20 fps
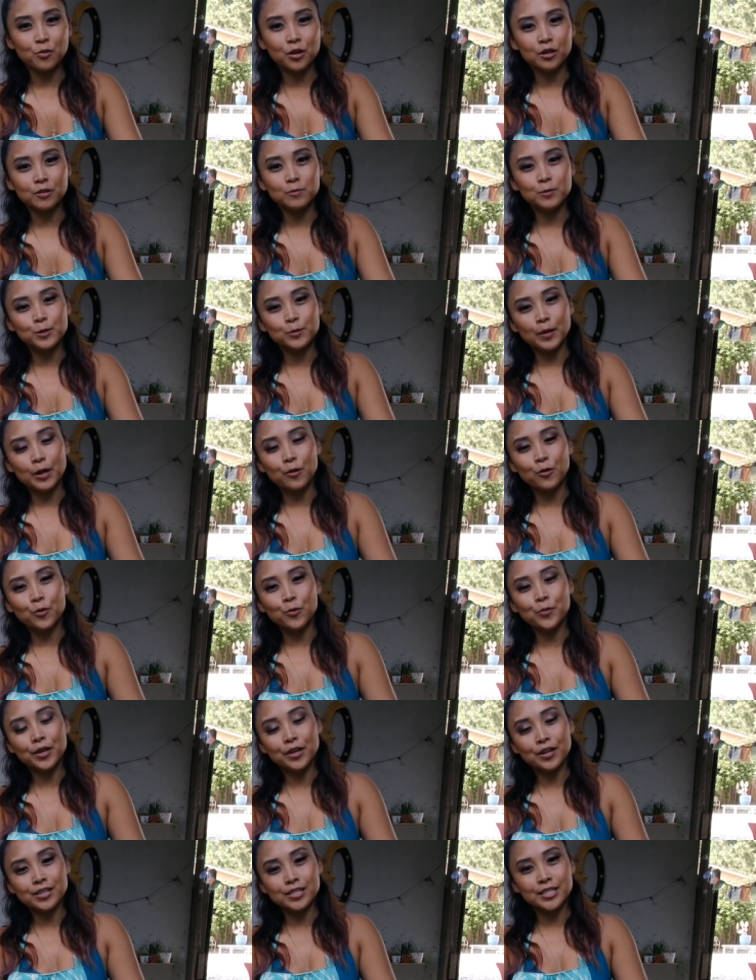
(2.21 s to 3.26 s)
Welcome to my
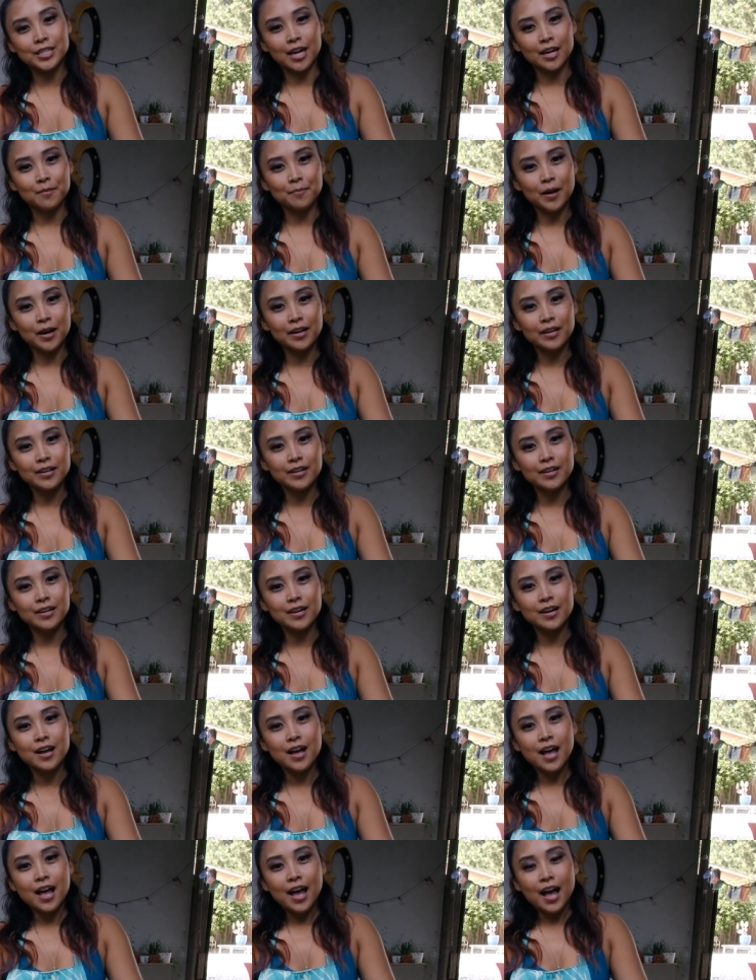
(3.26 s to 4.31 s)
home here in Santa Monica.